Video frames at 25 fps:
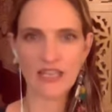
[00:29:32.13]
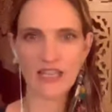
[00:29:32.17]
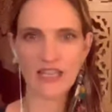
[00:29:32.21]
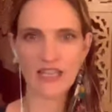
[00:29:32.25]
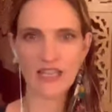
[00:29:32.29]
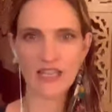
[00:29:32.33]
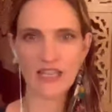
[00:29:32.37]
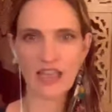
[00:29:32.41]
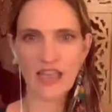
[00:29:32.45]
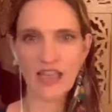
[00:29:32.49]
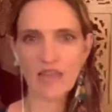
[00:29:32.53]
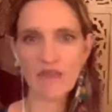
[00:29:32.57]

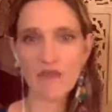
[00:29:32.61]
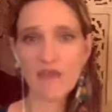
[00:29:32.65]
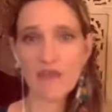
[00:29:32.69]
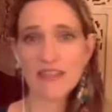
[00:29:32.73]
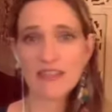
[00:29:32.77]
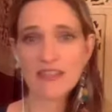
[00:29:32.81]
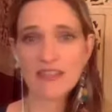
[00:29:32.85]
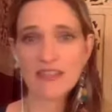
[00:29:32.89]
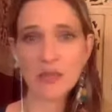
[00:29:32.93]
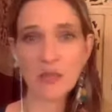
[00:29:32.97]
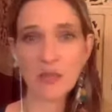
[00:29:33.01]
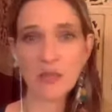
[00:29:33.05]
And I've
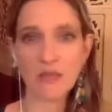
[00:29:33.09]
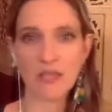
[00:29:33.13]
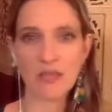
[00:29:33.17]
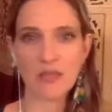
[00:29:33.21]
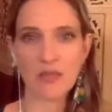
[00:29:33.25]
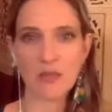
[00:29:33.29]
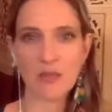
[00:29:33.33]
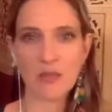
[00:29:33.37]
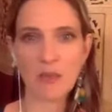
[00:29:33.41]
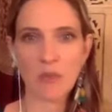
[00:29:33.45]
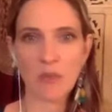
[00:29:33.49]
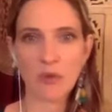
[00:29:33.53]
met so
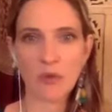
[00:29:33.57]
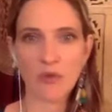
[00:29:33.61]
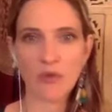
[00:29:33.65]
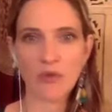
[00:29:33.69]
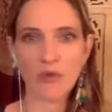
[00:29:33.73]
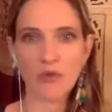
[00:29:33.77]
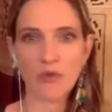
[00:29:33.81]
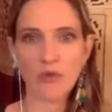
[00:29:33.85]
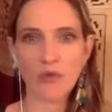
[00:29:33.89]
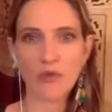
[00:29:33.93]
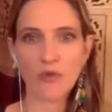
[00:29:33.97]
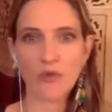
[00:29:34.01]
many people
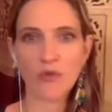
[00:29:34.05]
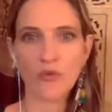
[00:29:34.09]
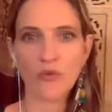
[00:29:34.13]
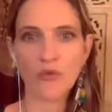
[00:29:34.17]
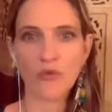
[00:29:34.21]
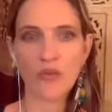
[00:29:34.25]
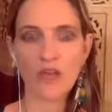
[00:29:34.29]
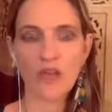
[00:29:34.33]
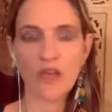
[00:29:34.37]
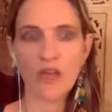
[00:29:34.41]
who've